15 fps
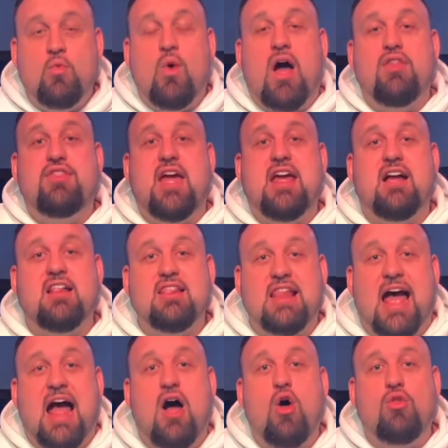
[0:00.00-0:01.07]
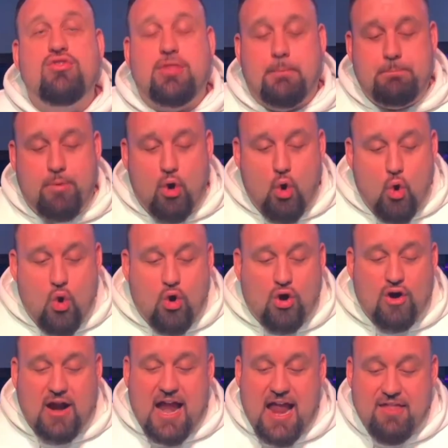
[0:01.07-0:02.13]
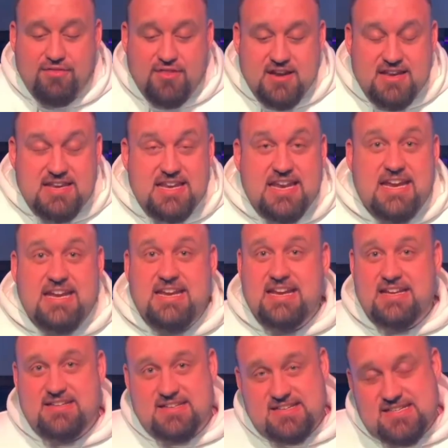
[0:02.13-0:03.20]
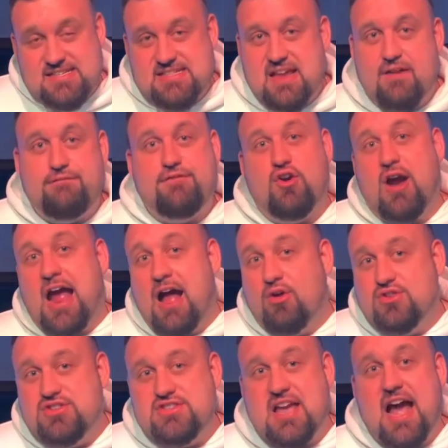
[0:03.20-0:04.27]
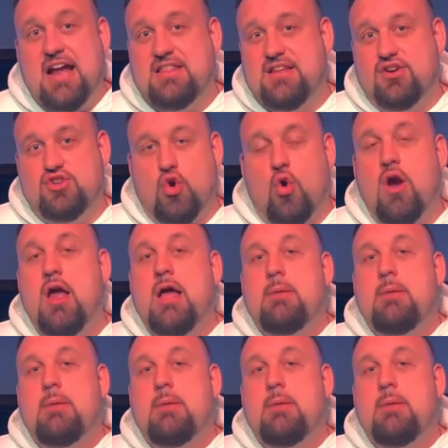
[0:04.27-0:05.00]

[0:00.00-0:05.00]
while they allowed the poor and the needy to suffer outside their door